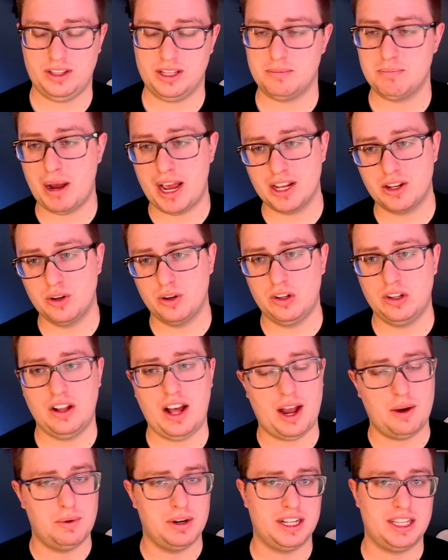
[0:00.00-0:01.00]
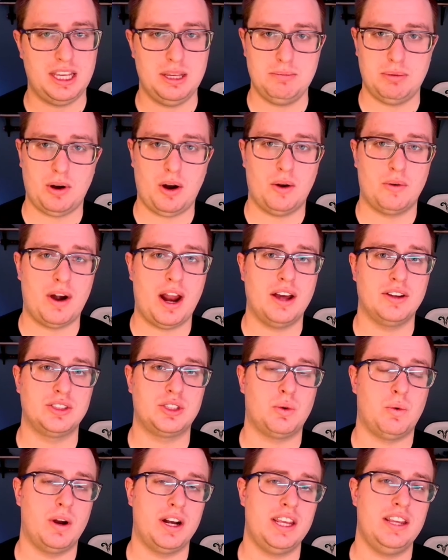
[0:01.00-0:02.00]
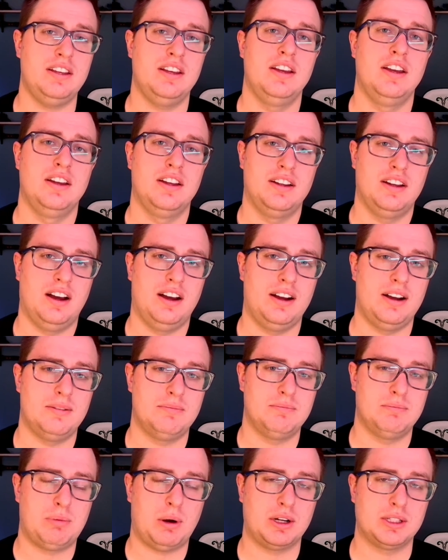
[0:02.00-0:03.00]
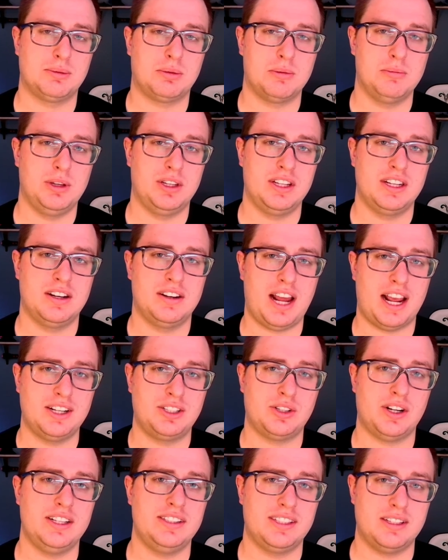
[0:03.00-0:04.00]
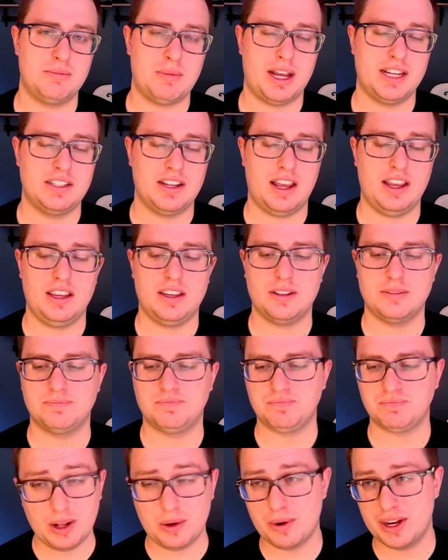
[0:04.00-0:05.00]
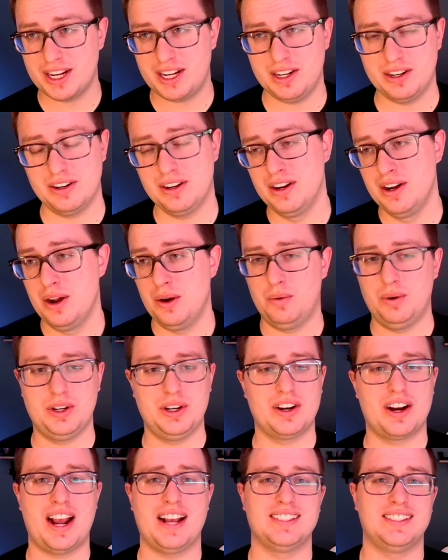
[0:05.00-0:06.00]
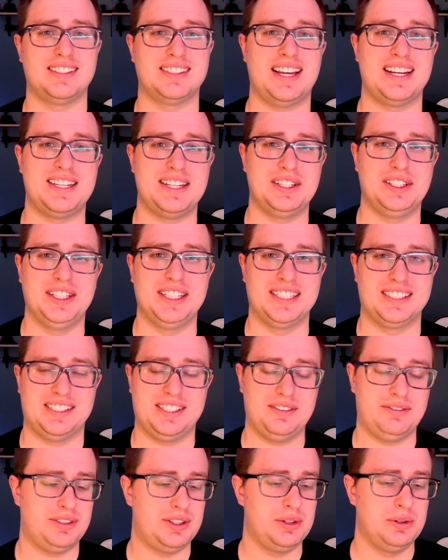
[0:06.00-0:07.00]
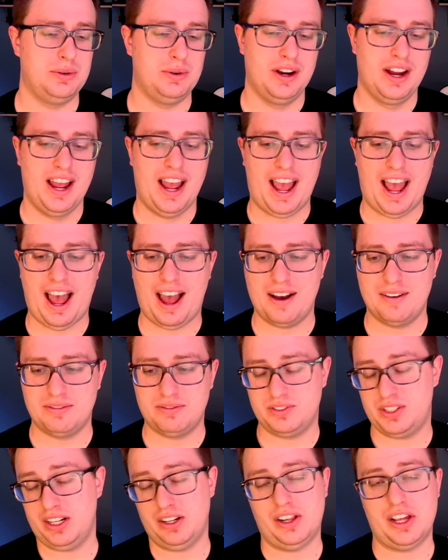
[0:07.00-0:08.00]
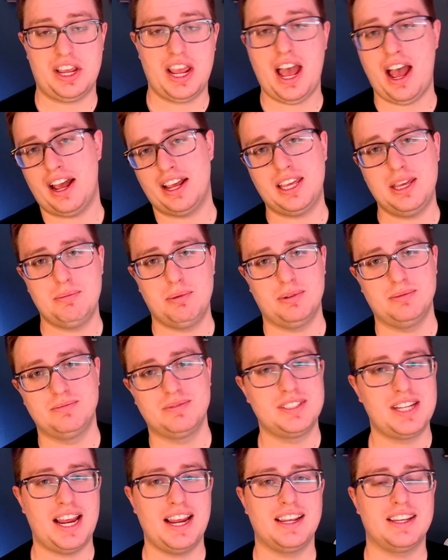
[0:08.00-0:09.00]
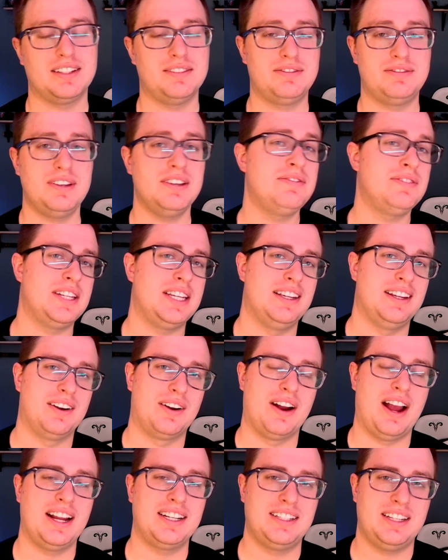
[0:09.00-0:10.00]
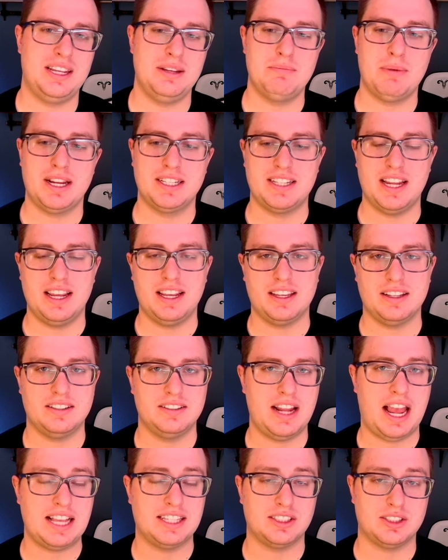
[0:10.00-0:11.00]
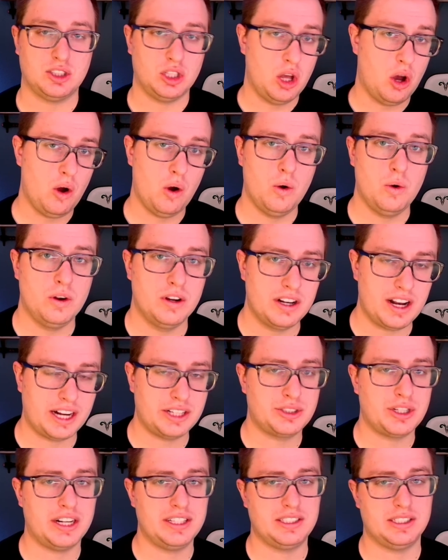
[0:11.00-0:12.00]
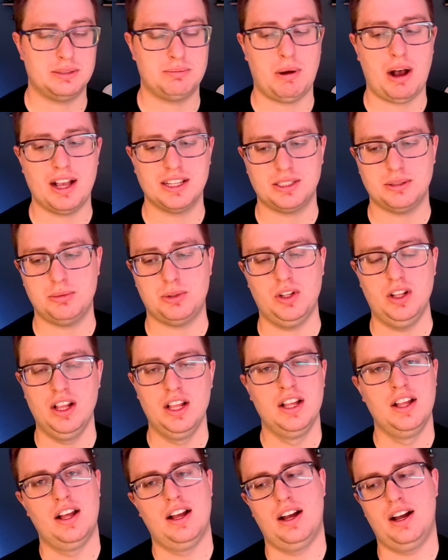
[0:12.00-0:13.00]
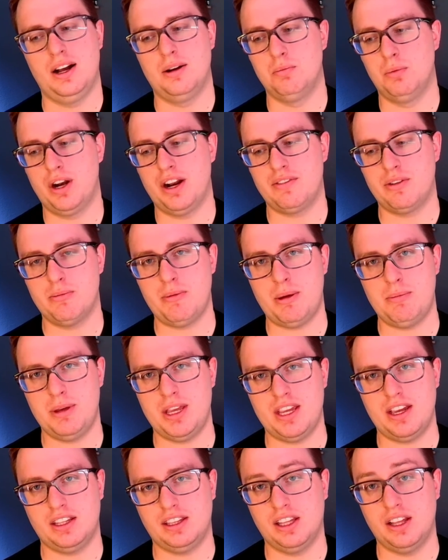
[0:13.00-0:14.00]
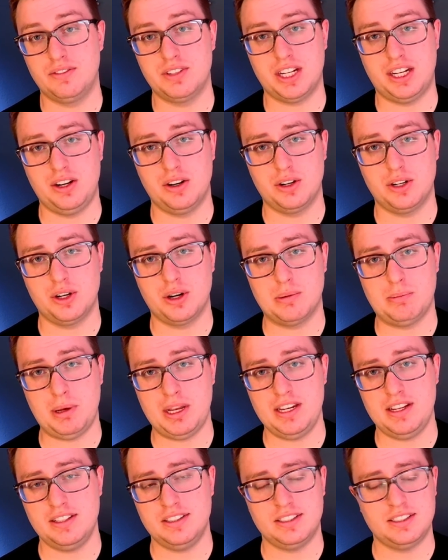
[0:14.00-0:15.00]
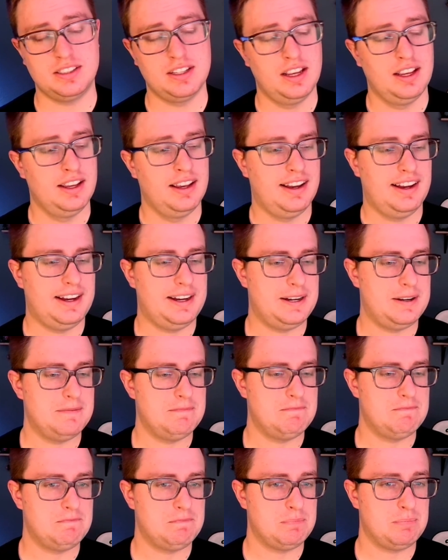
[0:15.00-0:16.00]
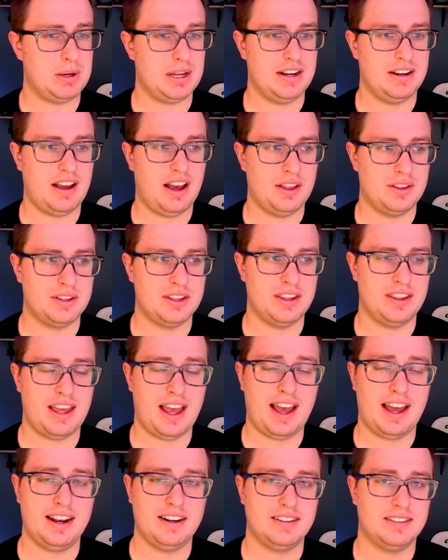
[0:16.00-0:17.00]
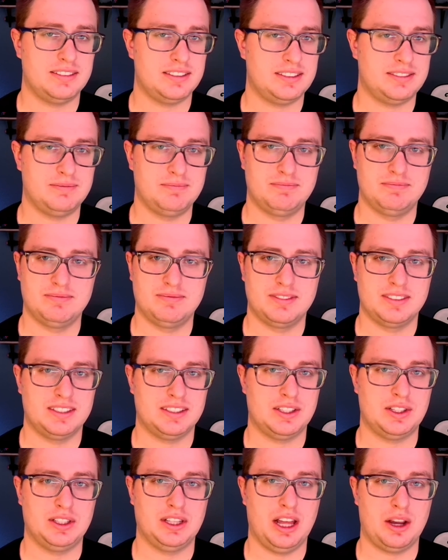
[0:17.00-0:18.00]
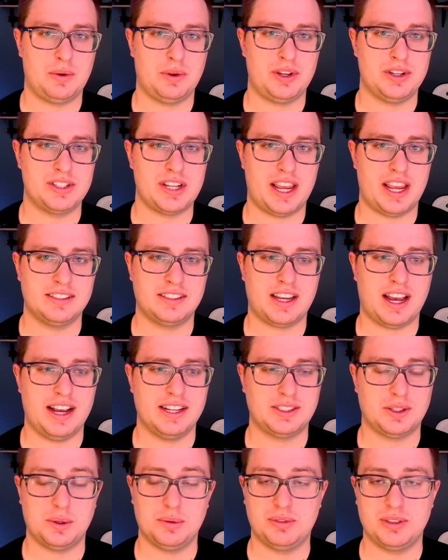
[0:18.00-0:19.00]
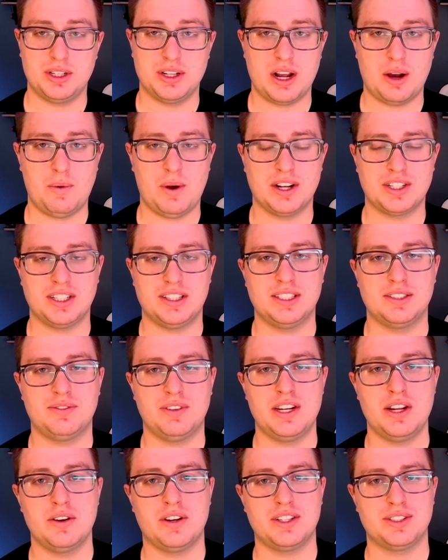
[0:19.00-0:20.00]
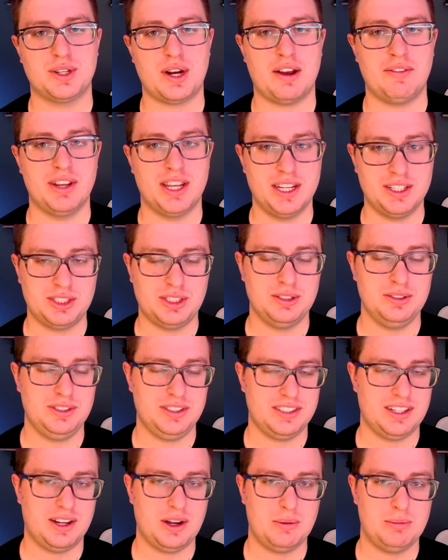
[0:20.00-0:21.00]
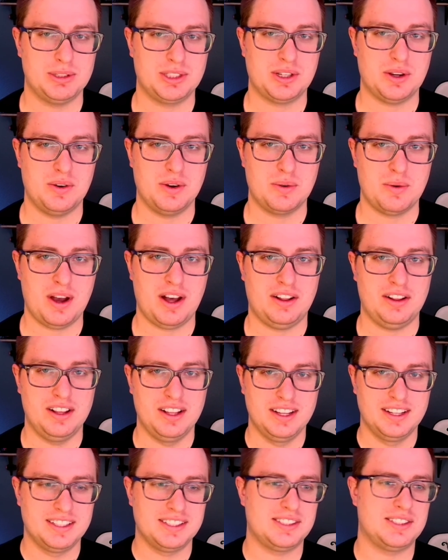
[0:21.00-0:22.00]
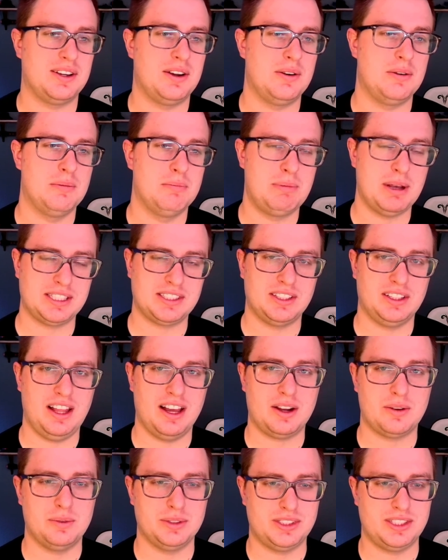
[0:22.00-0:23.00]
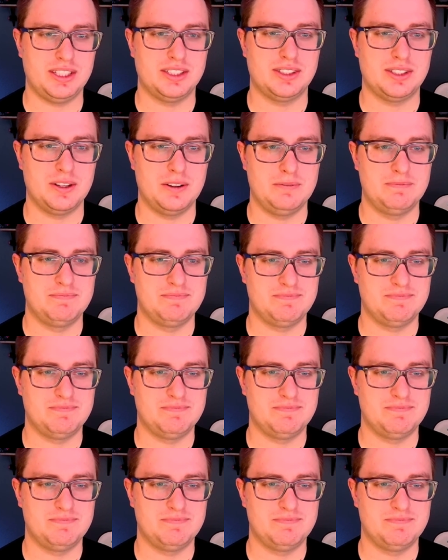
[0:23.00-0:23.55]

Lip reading: Like my goal, I want to keep around 20 parts per million nitrates in my tank. Well, I want to hear what your guys' ideal is. If you're like, yeah, I keep a tank at 50, or I keep my tank at as low nitrates as possible, whatever it may be, I'd love to hear your opinions. But other than that, good luck with your tanks, guys. Hopefully you're not watching this video because you're having issues. I hope it's going well. So best of luck. We'll see you soon.